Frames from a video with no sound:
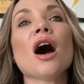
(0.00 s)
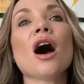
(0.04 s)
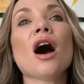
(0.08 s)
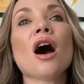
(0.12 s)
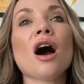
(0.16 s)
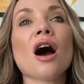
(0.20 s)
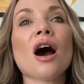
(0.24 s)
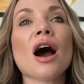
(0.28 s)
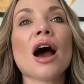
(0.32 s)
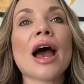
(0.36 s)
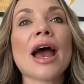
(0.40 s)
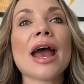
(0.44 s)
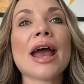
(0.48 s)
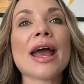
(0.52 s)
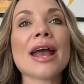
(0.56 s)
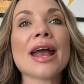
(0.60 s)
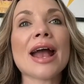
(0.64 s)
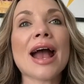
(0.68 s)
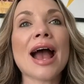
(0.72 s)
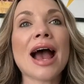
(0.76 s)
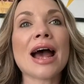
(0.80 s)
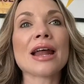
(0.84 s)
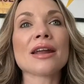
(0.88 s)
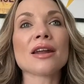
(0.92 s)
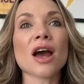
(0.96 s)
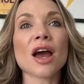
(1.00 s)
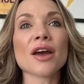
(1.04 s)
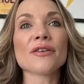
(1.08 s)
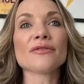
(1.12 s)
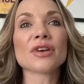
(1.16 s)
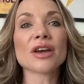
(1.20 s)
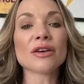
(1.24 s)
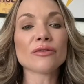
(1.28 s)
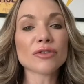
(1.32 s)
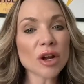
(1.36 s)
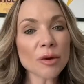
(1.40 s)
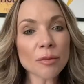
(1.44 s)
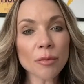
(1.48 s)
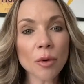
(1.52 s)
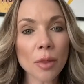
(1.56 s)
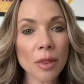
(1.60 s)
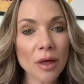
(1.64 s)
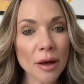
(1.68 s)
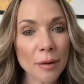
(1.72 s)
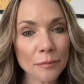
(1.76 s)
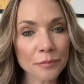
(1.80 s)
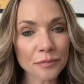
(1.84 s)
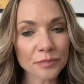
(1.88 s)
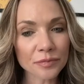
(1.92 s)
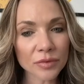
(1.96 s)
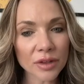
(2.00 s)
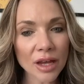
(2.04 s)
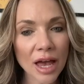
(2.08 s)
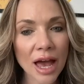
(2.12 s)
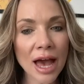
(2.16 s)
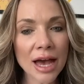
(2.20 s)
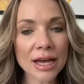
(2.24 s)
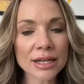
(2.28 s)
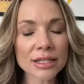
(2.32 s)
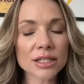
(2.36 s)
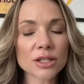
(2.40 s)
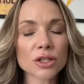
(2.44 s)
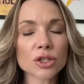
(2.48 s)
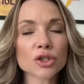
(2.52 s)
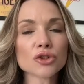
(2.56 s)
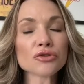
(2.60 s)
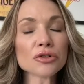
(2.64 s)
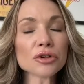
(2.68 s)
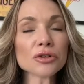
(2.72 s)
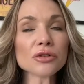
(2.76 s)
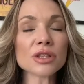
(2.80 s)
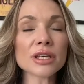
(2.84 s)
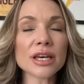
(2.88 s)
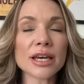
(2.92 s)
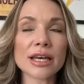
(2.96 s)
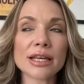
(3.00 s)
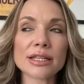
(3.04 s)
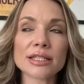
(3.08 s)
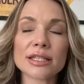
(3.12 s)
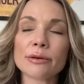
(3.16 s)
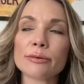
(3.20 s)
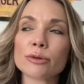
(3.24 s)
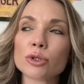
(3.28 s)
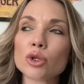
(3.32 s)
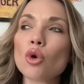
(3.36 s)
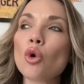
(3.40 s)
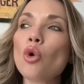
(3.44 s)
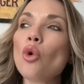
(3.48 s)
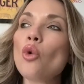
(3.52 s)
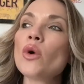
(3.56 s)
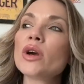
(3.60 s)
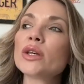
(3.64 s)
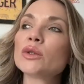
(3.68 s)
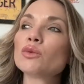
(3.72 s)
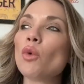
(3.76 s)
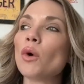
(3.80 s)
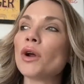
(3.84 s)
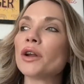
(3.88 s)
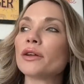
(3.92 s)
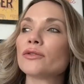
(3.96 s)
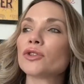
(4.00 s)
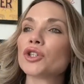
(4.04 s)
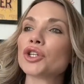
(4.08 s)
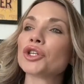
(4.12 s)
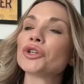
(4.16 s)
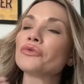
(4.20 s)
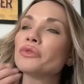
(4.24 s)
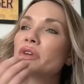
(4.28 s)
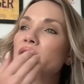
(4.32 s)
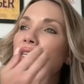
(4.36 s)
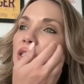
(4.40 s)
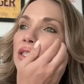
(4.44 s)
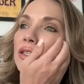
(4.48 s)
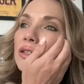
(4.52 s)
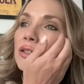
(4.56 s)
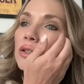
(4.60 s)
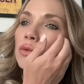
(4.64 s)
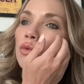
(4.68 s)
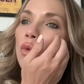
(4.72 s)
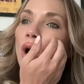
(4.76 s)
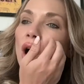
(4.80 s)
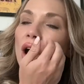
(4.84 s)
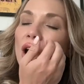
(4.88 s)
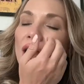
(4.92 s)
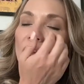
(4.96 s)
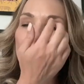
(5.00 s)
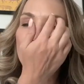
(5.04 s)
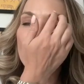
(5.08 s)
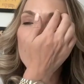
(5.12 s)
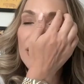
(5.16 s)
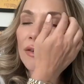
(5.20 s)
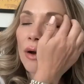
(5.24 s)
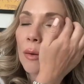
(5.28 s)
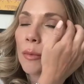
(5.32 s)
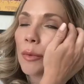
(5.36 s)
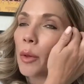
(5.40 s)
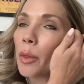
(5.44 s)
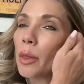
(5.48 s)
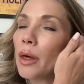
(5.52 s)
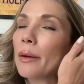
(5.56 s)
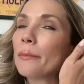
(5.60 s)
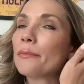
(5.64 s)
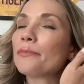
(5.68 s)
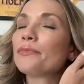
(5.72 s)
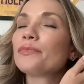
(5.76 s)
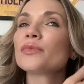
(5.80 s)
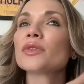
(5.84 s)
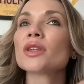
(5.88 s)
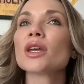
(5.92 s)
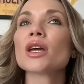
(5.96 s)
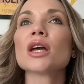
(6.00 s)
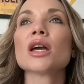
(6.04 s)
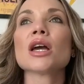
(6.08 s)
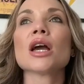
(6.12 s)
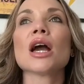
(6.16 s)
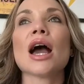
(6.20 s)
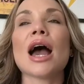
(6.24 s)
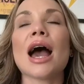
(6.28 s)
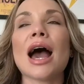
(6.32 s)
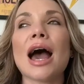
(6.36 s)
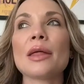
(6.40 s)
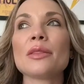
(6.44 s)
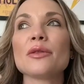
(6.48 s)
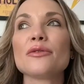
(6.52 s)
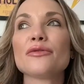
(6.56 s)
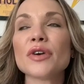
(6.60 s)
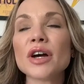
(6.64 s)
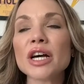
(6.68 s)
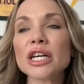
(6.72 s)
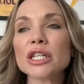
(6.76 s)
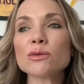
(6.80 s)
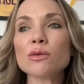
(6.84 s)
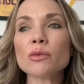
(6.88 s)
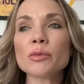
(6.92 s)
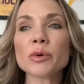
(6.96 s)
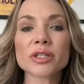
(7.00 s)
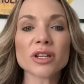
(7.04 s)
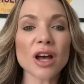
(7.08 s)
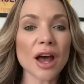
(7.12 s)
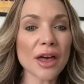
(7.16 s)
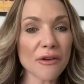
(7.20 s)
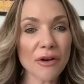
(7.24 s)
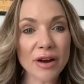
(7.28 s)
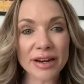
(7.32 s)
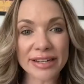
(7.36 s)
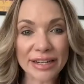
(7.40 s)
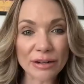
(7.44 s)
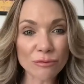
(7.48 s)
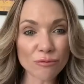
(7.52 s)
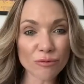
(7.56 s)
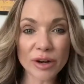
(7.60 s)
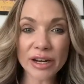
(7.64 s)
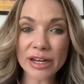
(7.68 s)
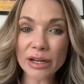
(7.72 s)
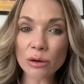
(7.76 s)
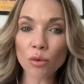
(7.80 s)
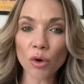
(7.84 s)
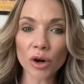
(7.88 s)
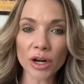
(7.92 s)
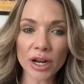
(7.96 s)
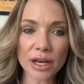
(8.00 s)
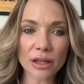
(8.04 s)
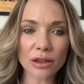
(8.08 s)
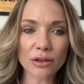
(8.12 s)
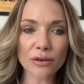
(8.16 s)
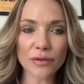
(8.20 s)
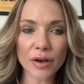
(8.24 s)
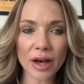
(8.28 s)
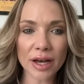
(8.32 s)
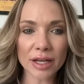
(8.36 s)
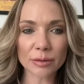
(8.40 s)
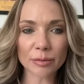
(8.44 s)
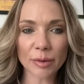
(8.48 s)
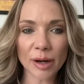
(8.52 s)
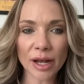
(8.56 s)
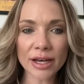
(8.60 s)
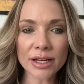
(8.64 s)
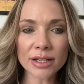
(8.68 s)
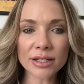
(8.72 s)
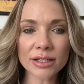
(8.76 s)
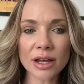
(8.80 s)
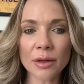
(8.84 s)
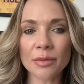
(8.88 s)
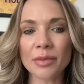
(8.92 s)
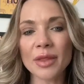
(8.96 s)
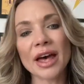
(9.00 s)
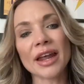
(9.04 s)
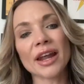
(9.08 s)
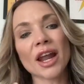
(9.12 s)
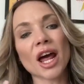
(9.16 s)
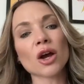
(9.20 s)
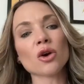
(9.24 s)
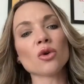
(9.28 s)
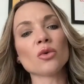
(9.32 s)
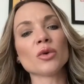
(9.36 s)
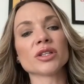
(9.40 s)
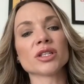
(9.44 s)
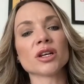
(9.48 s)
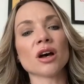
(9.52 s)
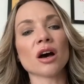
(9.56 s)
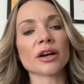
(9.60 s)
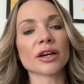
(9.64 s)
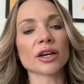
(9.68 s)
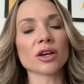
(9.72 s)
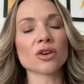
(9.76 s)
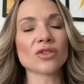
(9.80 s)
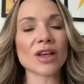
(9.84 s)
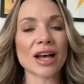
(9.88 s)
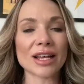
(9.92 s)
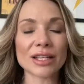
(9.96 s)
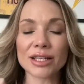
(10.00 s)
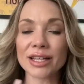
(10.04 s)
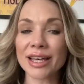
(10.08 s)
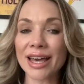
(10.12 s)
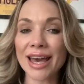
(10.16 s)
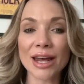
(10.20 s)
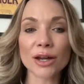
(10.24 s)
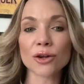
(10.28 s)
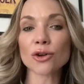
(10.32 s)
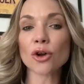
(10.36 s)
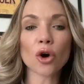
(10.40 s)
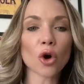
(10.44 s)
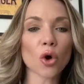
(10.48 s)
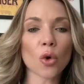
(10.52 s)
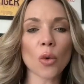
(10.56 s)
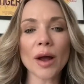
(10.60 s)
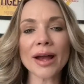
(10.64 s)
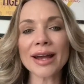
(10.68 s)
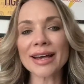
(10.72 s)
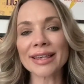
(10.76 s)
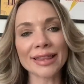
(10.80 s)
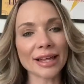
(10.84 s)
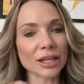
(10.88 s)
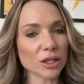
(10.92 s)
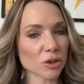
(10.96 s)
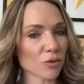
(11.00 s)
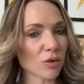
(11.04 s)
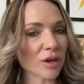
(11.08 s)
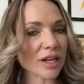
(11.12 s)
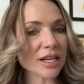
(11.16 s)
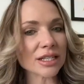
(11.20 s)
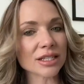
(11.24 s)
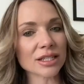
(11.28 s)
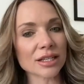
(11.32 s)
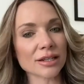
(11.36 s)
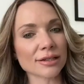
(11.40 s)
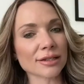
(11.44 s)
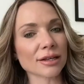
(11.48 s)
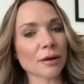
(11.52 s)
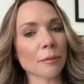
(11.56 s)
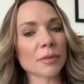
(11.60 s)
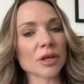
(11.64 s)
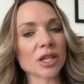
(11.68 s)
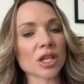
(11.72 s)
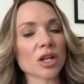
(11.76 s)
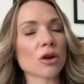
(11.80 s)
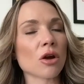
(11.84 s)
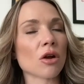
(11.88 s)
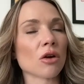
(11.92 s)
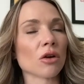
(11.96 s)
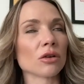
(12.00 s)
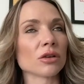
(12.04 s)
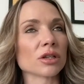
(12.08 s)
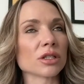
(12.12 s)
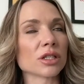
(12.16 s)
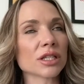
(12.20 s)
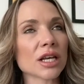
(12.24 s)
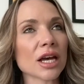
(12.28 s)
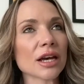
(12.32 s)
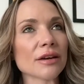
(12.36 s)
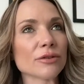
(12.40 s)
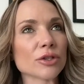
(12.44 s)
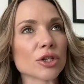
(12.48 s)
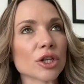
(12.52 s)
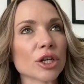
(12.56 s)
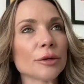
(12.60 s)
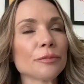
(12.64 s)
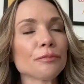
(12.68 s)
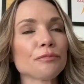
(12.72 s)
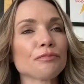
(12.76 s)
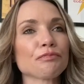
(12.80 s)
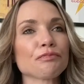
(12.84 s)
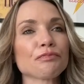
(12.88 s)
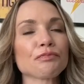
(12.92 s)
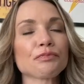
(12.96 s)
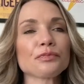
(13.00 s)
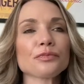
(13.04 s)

I've given up on them. And the truth is, there was always one of two reasons why I gave up on them. And the first one was either I didn't really want it in the first place. And then I always argue that's, again, not quitting. That's releasing something that no longer serves you.